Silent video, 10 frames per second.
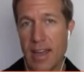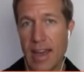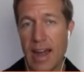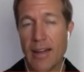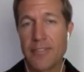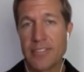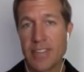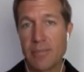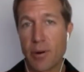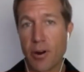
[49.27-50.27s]
And I've
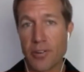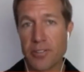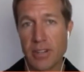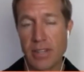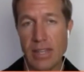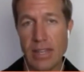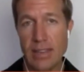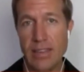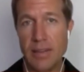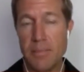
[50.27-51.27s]
seen personally
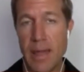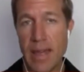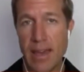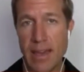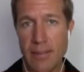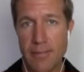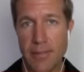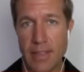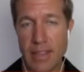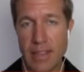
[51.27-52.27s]
the demand for
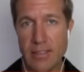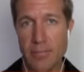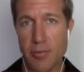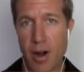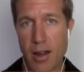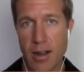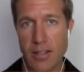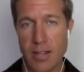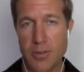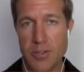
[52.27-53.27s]
these
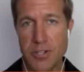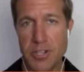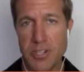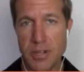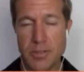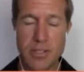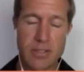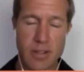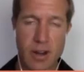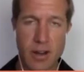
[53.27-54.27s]
products. I was just
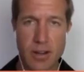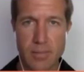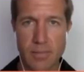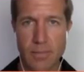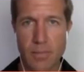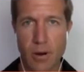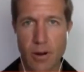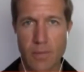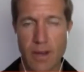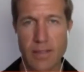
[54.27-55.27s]
talking to
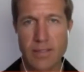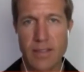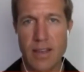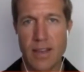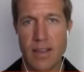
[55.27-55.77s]
Mark about this,